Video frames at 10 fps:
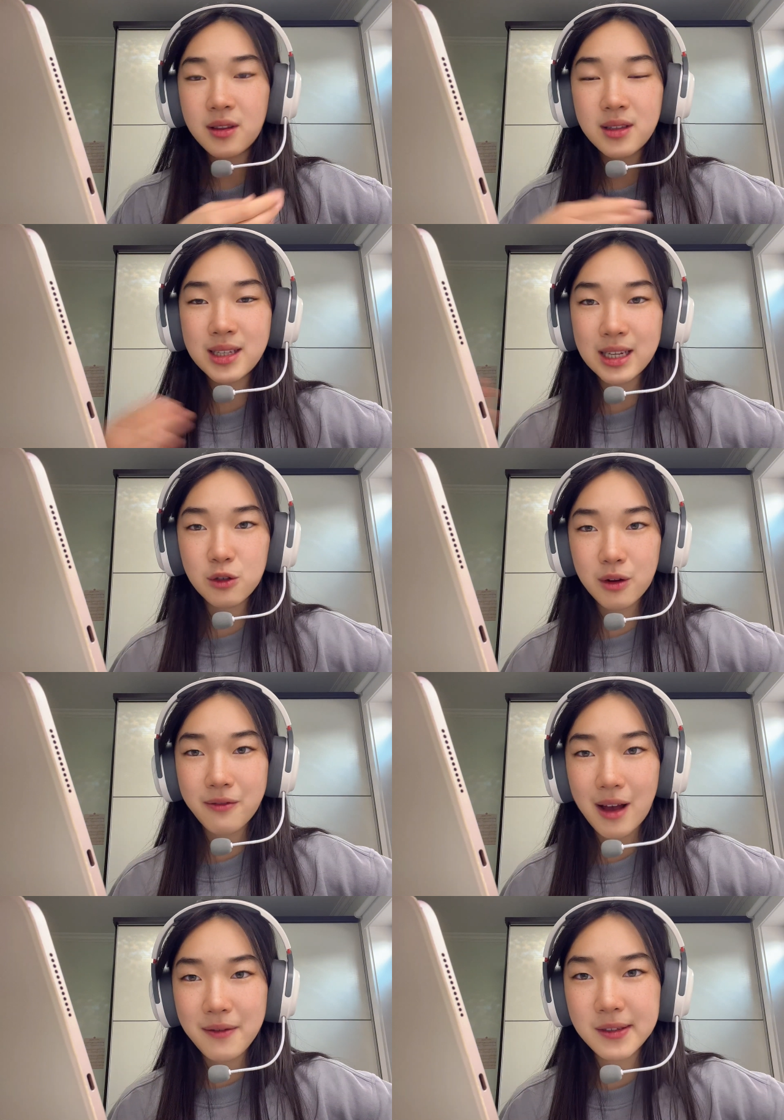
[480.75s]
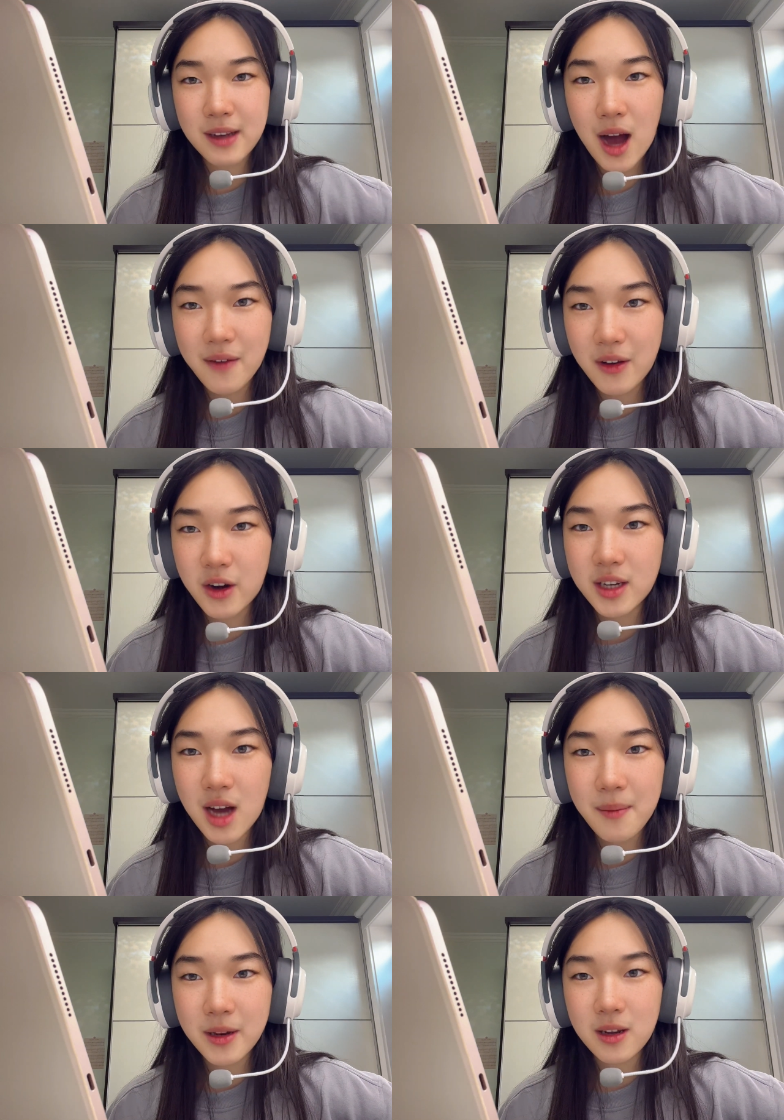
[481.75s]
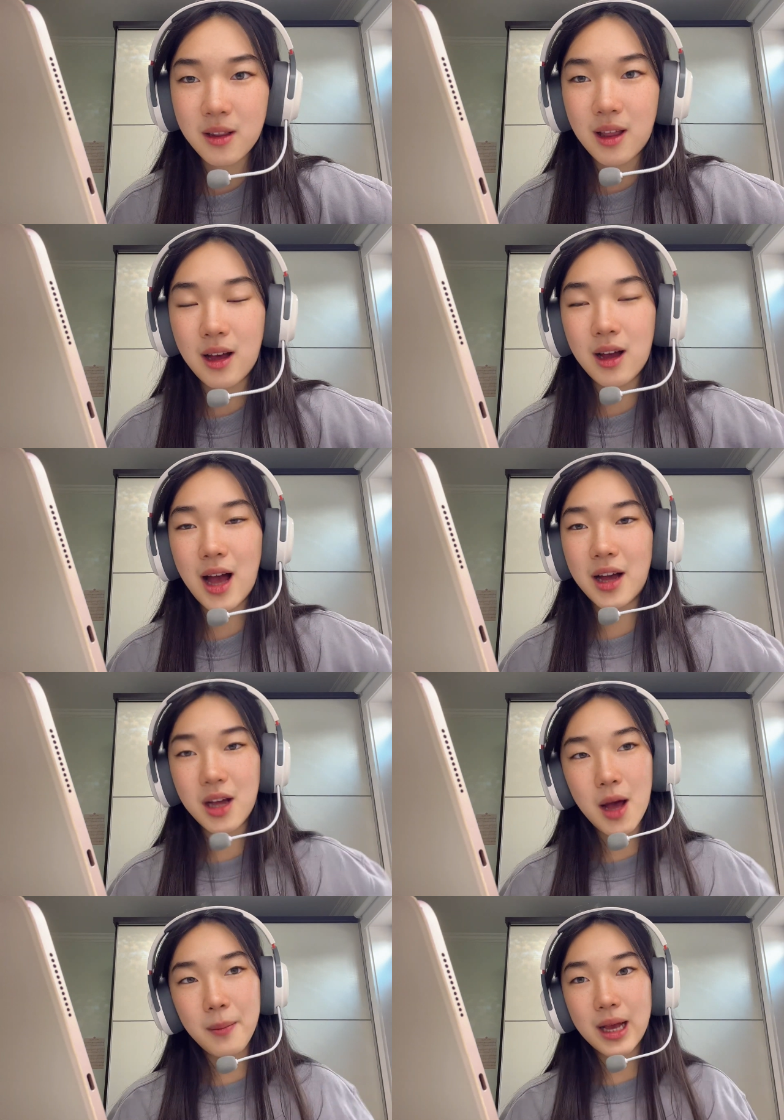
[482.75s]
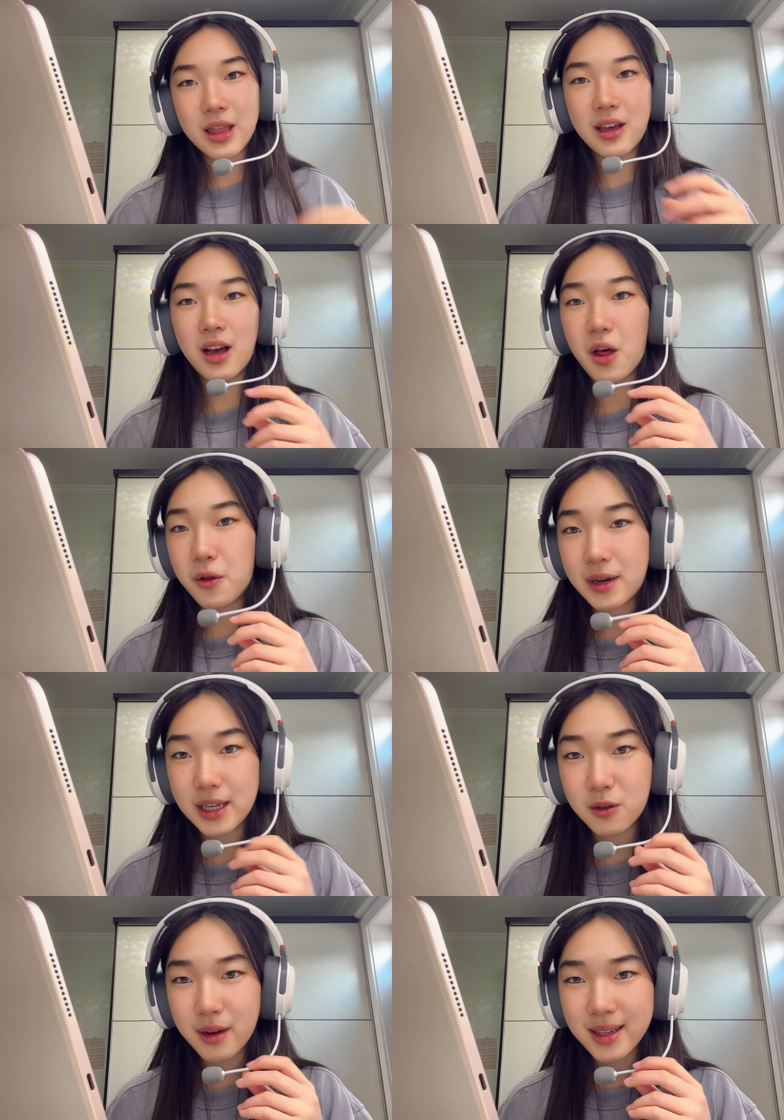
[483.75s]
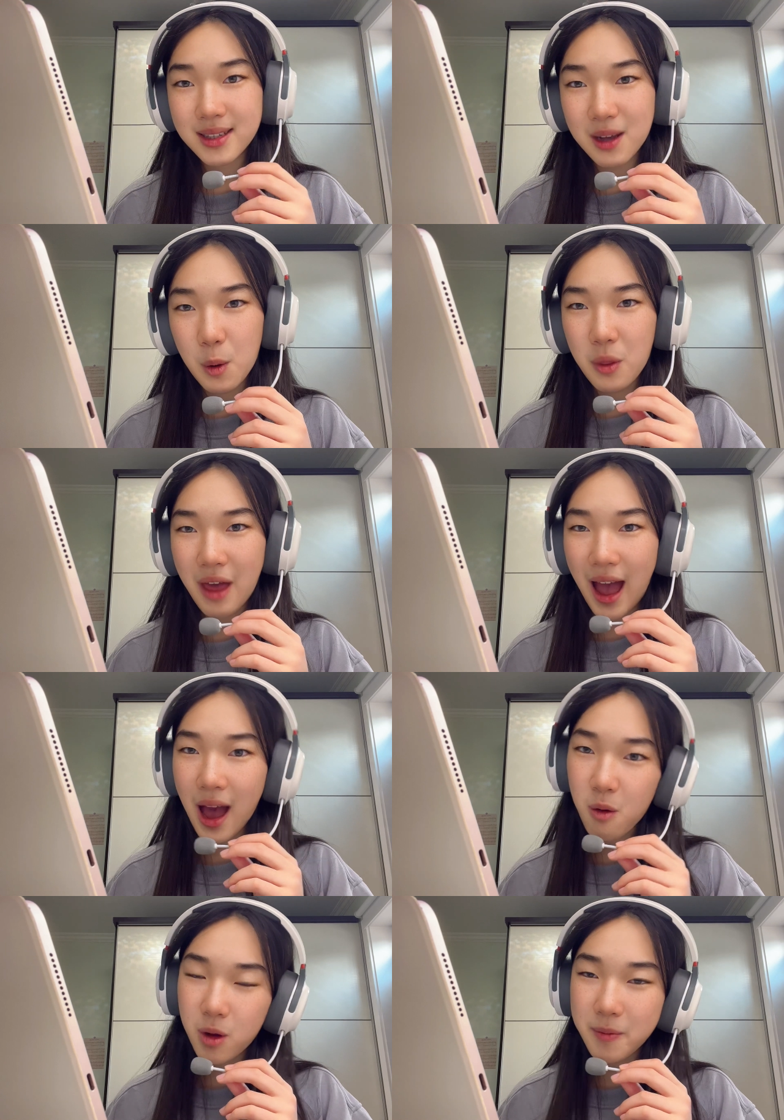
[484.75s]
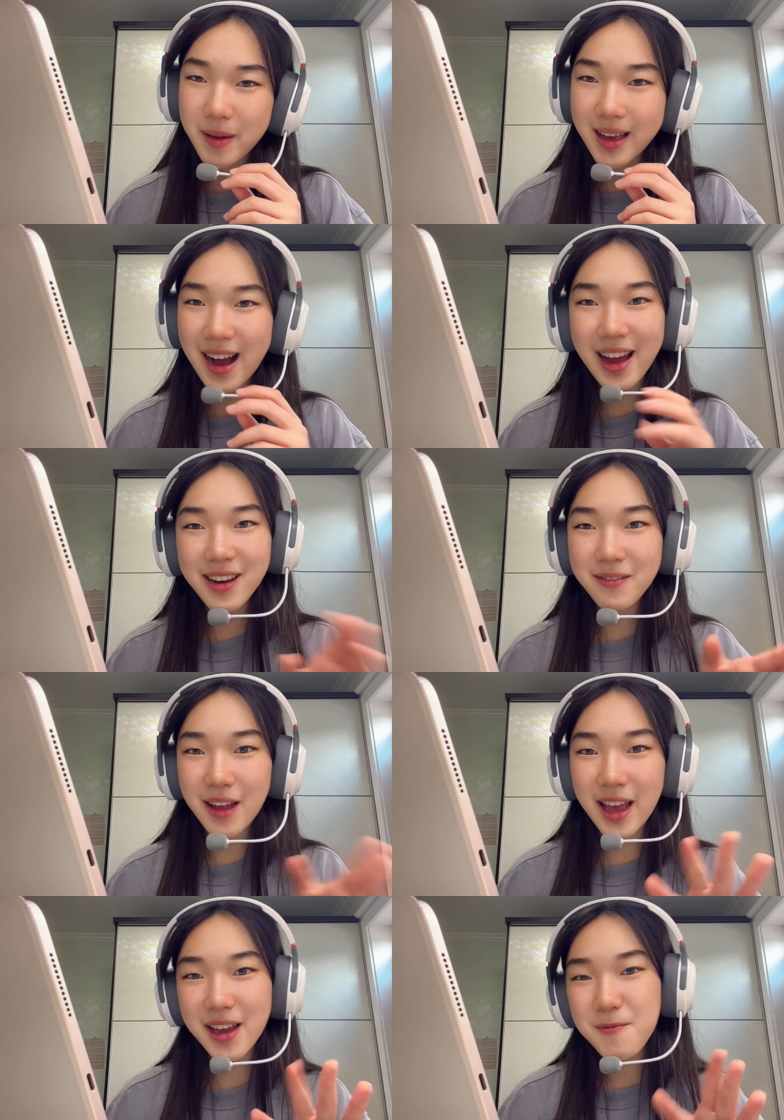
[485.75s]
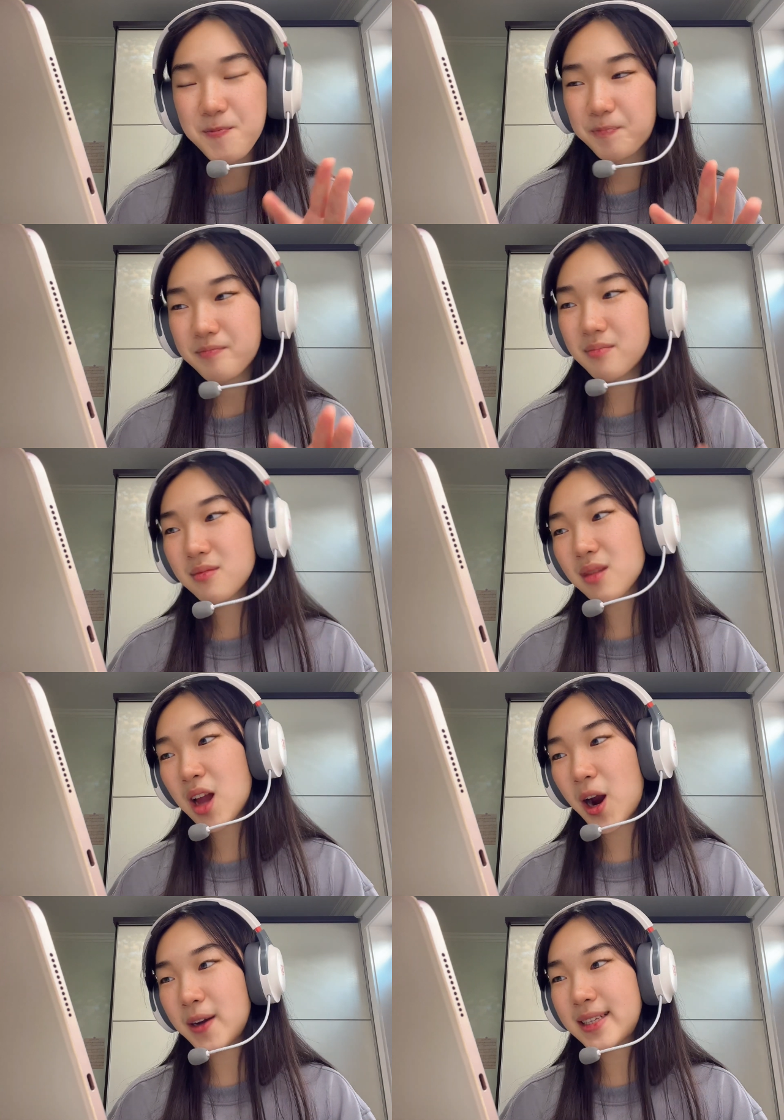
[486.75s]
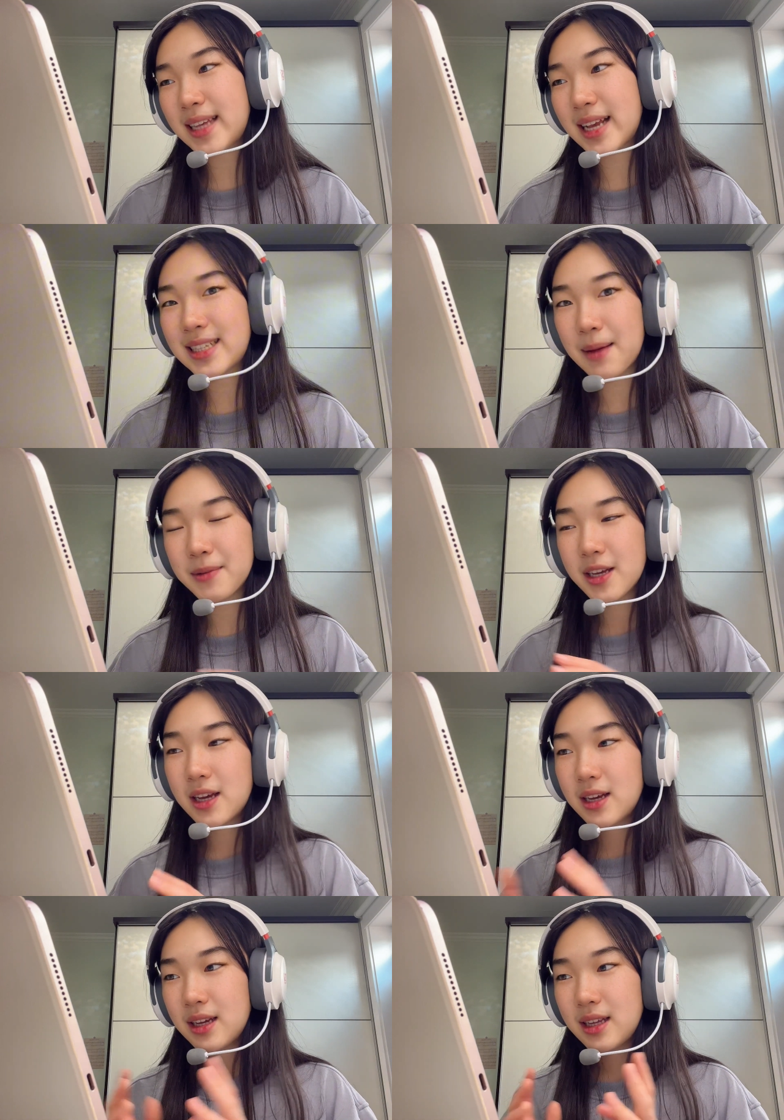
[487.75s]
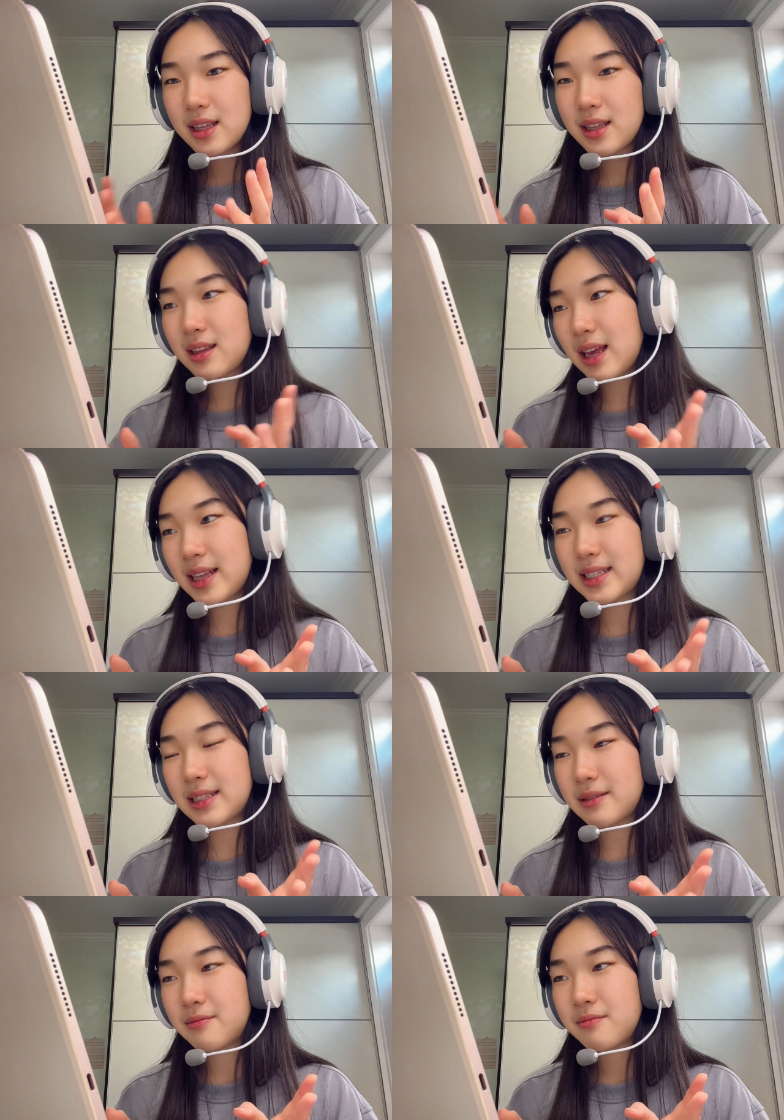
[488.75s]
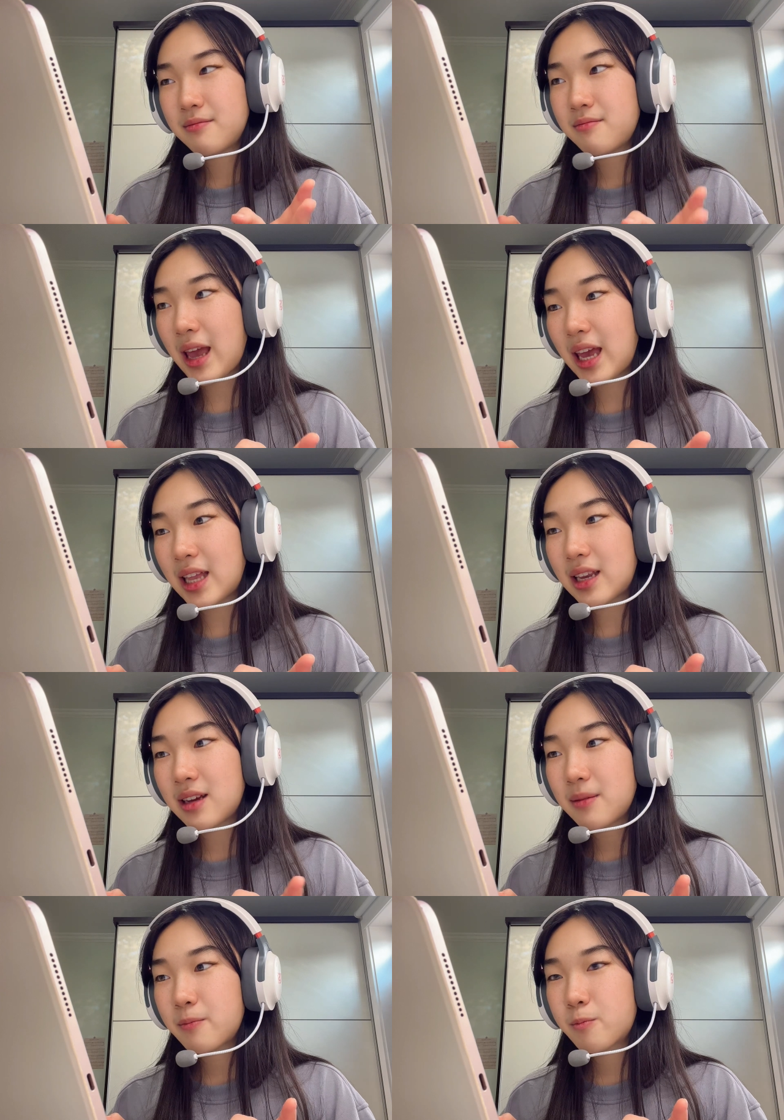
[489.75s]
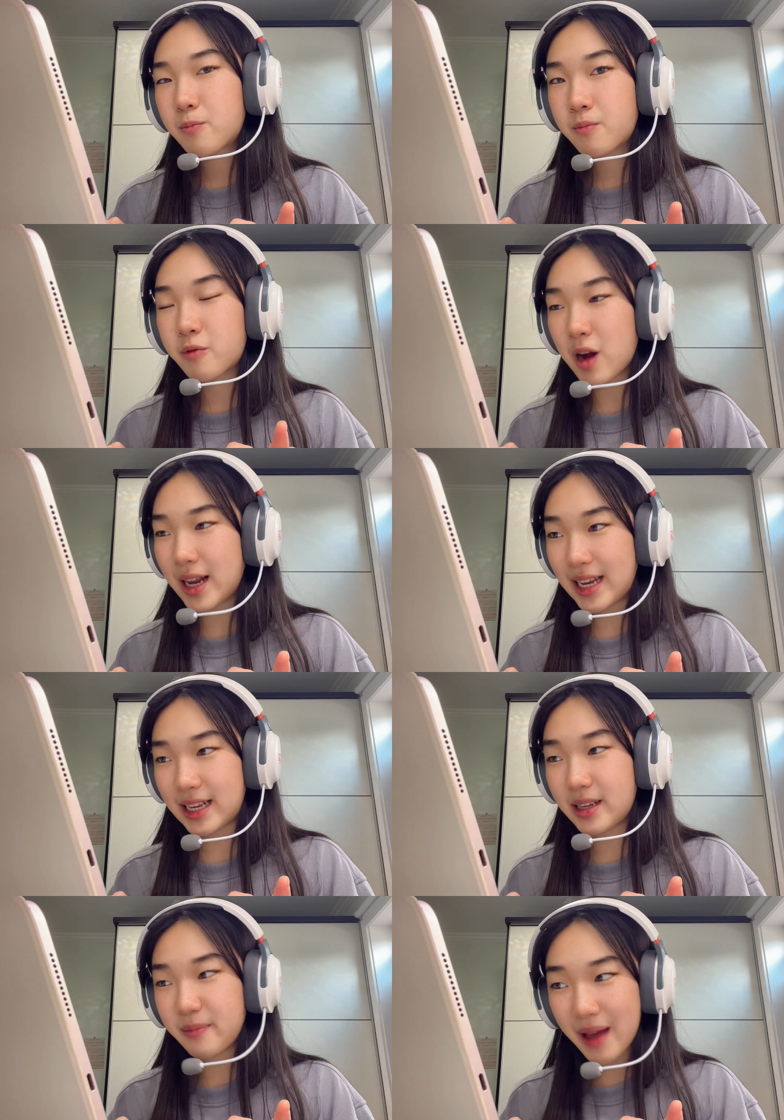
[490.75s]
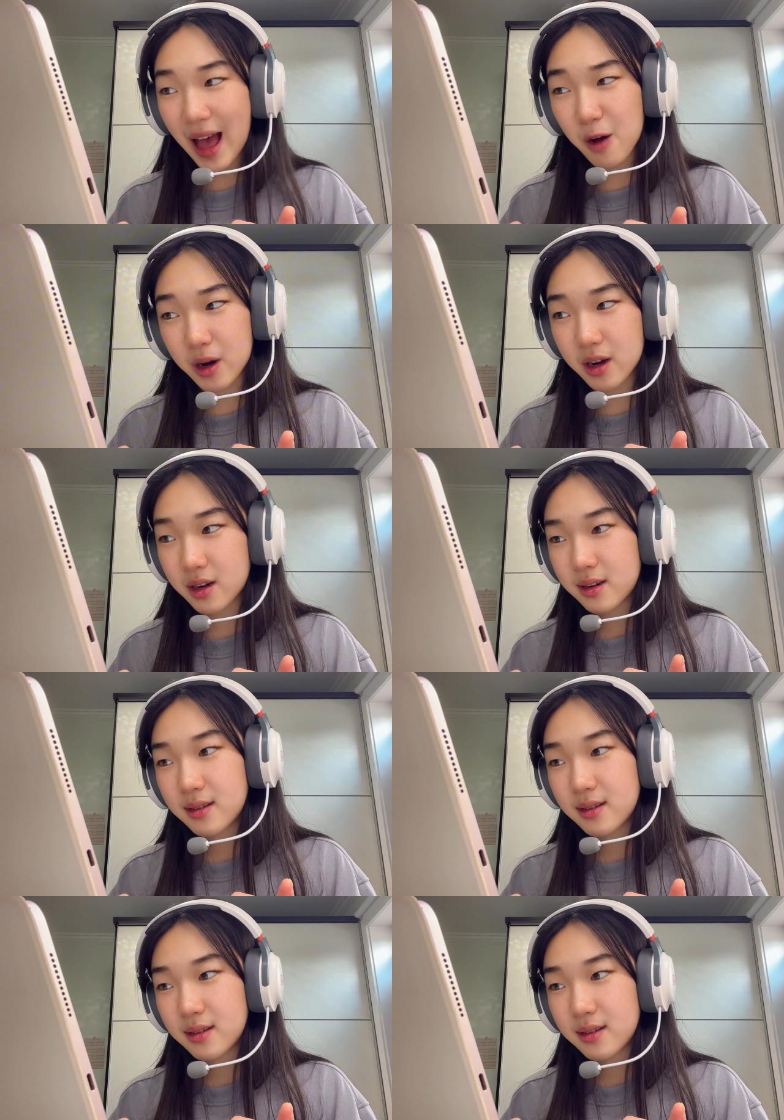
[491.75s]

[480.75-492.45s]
District 5 is not very dominant among the other districts, so that would be kind of like hard to say, except its main product, power,